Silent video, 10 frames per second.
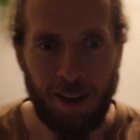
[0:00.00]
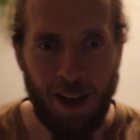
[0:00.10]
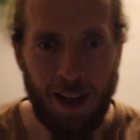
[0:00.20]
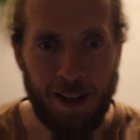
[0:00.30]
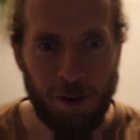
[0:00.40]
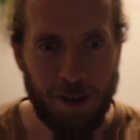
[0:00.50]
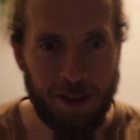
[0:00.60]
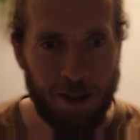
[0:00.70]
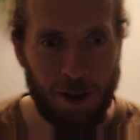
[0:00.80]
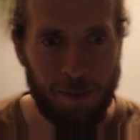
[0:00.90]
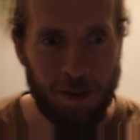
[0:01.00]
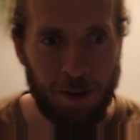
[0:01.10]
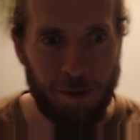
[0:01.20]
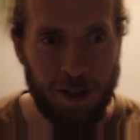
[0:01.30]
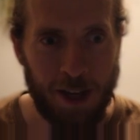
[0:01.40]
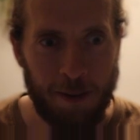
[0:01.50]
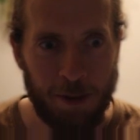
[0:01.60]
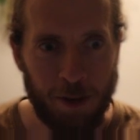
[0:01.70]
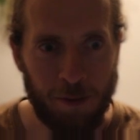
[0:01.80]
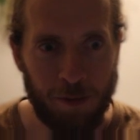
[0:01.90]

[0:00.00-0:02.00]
and you can set up different types of